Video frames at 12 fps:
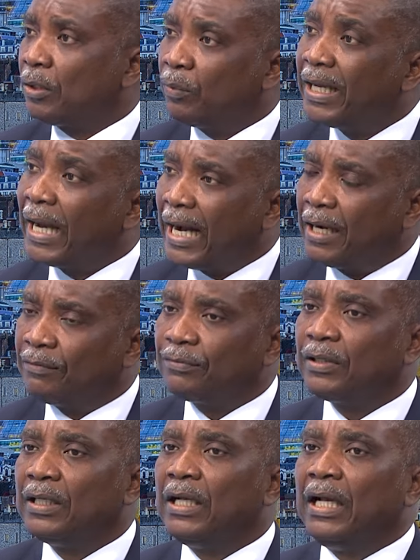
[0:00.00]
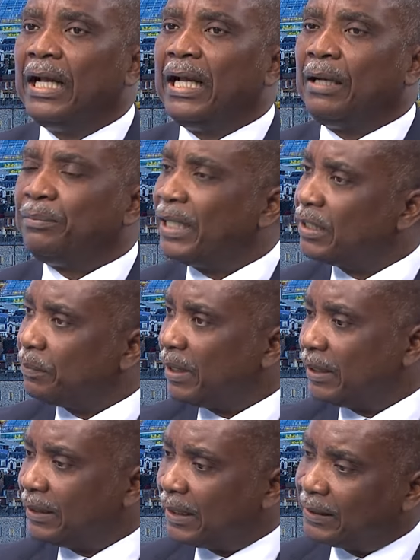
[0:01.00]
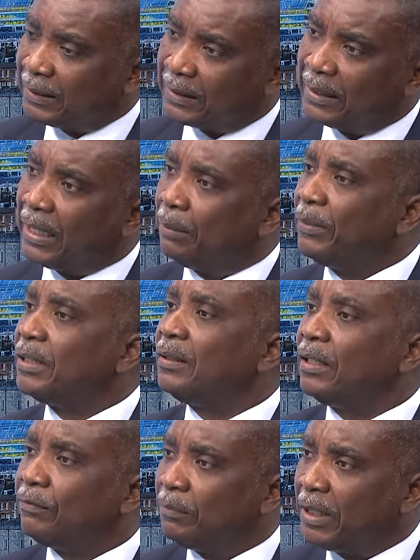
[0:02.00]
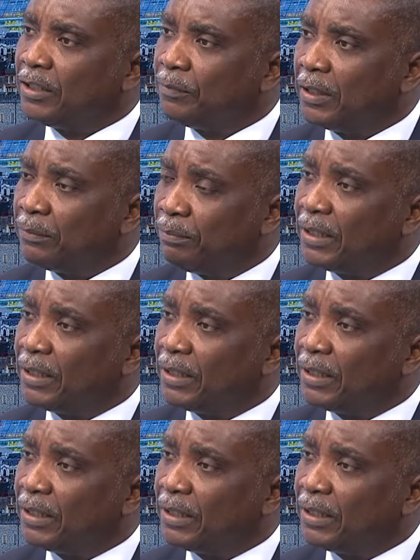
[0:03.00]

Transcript: that we have, branch managers generally are middle-level management,